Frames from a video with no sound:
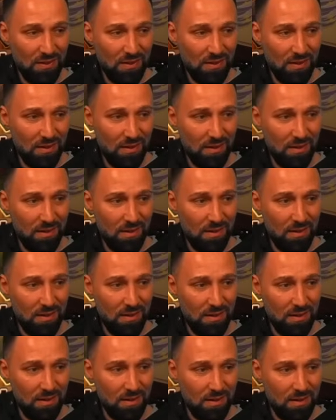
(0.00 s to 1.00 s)

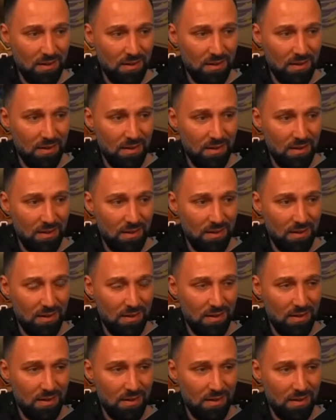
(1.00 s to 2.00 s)

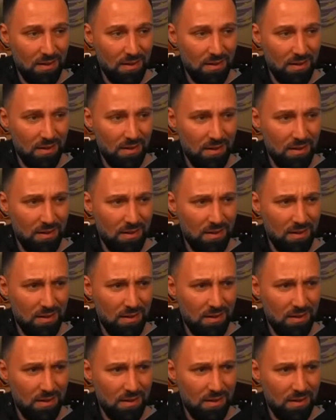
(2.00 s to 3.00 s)

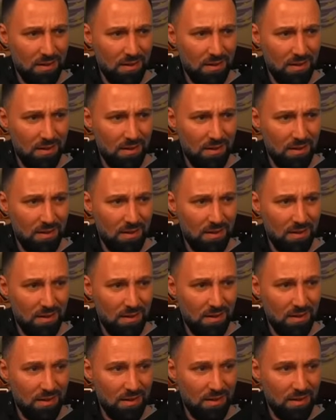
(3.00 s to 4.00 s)

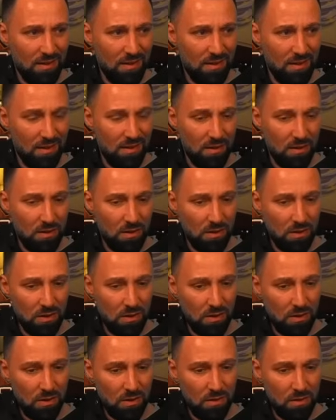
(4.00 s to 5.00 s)

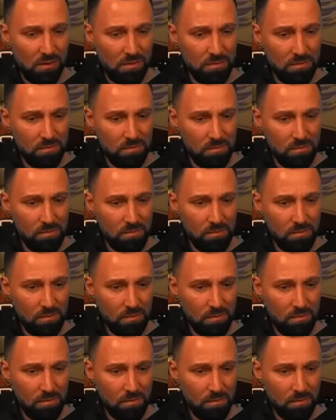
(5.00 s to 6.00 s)

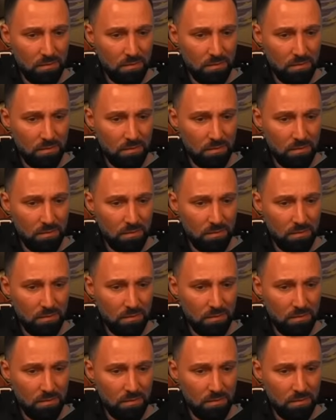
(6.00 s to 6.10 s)
No words are spoken by the person on screen.